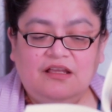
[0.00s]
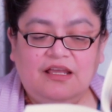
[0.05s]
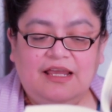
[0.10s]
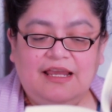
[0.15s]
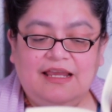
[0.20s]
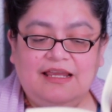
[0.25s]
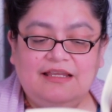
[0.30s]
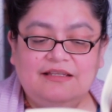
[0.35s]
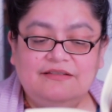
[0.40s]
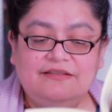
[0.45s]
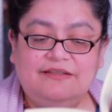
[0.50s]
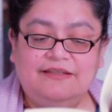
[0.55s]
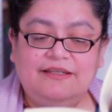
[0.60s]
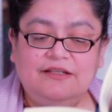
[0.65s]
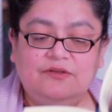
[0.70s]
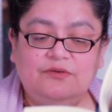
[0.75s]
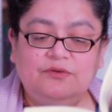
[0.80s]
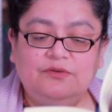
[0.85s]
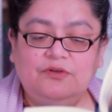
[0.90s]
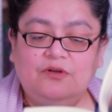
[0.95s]
and he
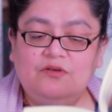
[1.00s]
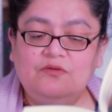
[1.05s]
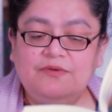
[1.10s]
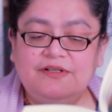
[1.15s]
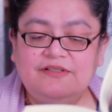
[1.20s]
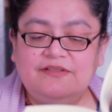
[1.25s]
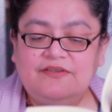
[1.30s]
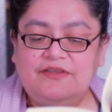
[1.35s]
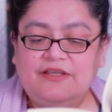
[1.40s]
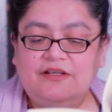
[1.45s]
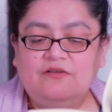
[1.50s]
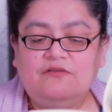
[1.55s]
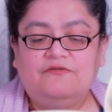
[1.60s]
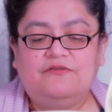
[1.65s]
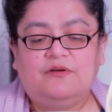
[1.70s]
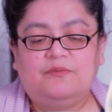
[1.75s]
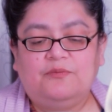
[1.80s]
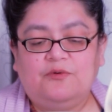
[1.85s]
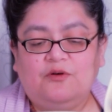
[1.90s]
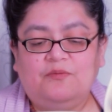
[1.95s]
could always think of
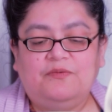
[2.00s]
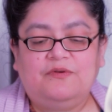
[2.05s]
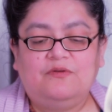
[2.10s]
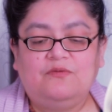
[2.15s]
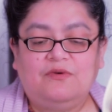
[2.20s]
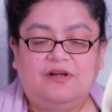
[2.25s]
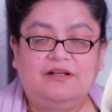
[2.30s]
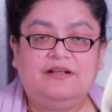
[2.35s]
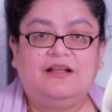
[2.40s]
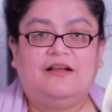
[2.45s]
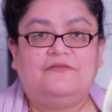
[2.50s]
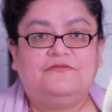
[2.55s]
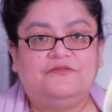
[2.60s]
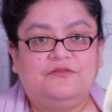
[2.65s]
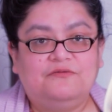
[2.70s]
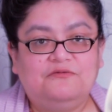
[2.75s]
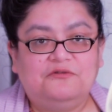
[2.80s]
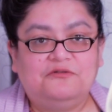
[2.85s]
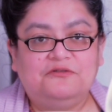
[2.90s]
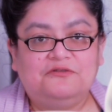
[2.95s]
a proper one
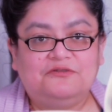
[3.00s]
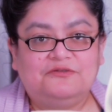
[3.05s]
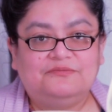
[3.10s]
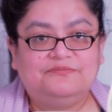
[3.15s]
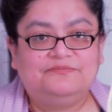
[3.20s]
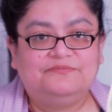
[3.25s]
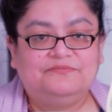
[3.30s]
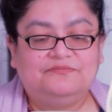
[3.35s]
afterwards.